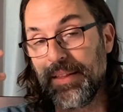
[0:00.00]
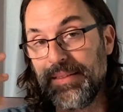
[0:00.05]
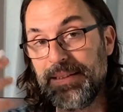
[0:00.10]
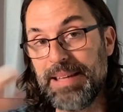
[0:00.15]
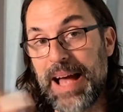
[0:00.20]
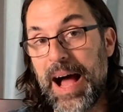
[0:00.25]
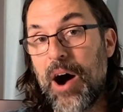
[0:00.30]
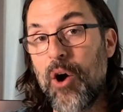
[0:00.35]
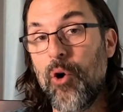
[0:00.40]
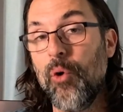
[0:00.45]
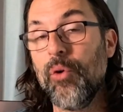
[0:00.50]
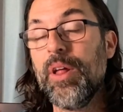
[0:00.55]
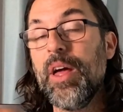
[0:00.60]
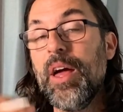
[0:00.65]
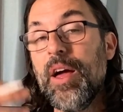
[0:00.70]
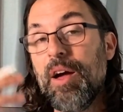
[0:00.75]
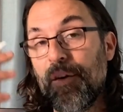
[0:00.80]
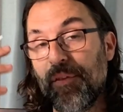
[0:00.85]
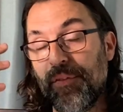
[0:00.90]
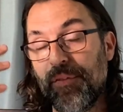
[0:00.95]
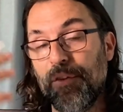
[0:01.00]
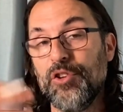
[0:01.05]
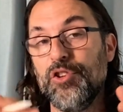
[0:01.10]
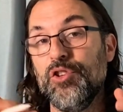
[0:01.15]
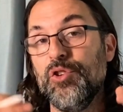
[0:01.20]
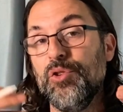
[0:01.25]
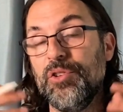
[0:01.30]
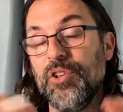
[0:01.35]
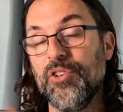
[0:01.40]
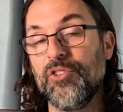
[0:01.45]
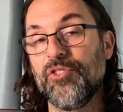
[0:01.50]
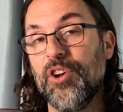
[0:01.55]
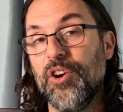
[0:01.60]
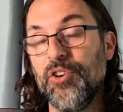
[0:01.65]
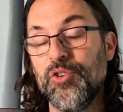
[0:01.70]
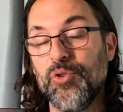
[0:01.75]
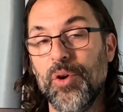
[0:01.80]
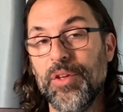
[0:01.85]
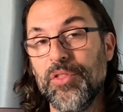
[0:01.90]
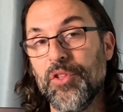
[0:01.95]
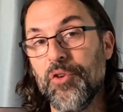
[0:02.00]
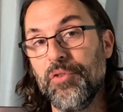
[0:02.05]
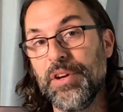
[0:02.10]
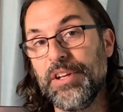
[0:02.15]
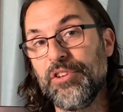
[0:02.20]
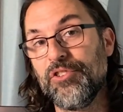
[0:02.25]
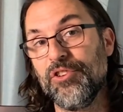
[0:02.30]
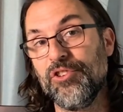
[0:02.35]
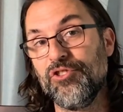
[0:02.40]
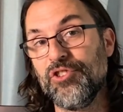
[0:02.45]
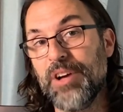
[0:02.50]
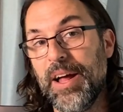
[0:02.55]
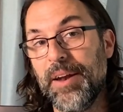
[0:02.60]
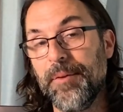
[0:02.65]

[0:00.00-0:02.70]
down for you to start doing the research on.